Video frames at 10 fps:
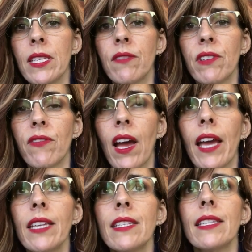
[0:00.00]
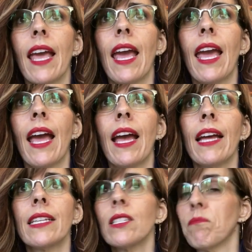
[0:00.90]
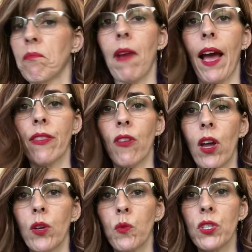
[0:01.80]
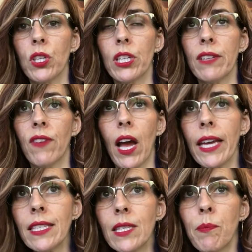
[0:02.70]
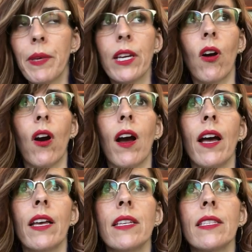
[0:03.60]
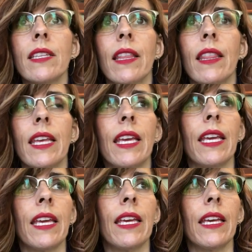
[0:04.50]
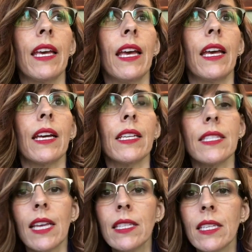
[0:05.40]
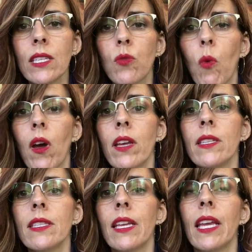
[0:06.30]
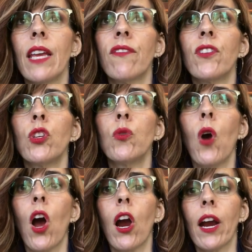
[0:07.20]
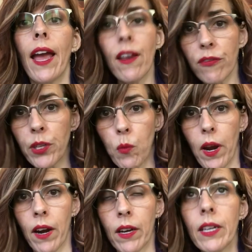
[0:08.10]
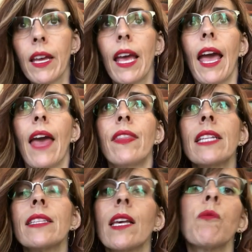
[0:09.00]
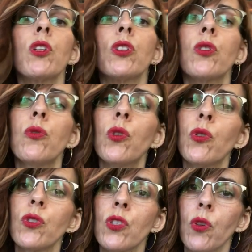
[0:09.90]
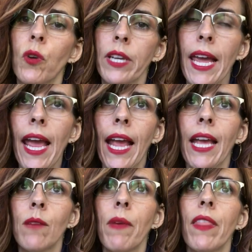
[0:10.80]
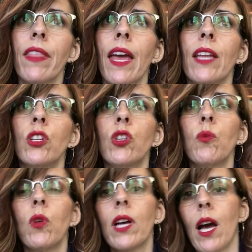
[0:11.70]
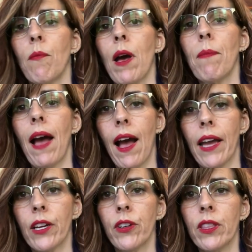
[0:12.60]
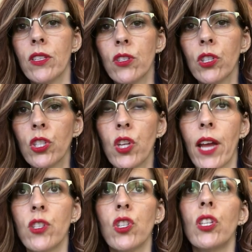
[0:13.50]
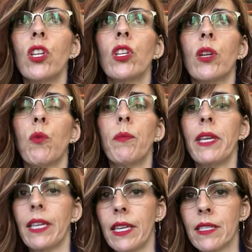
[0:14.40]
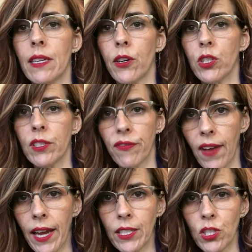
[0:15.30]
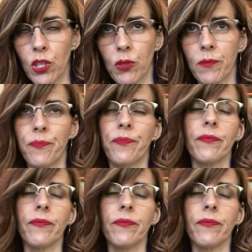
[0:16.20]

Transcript: piece of advice and I thought it was good advice because the consensus was that if you are everywhere and then someone Googles your name, then you will come up higher in the search engine and it will be easier to find you.